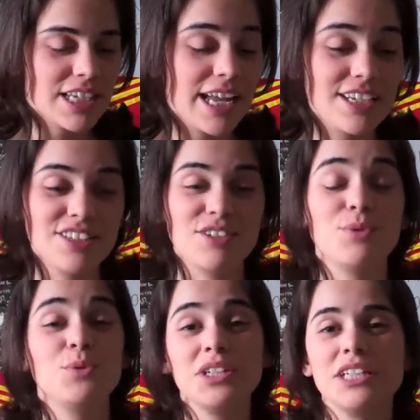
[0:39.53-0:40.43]
and it's a
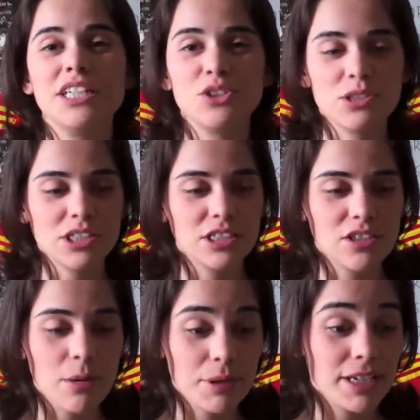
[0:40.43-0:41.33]
really interesting
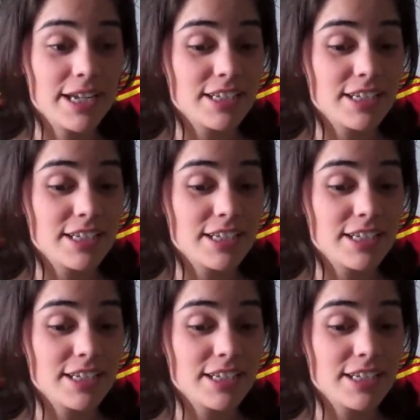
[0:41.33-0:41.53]
topic.